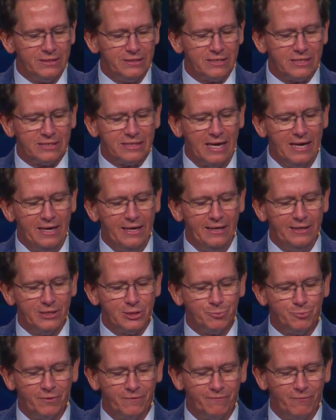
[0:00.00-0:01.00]
and
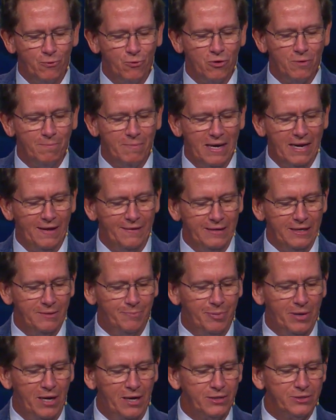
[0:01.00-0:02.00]
signs performed by the
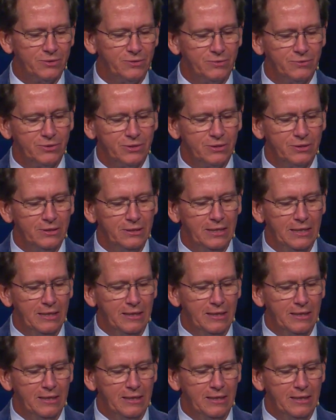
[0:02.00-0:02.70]
apostles.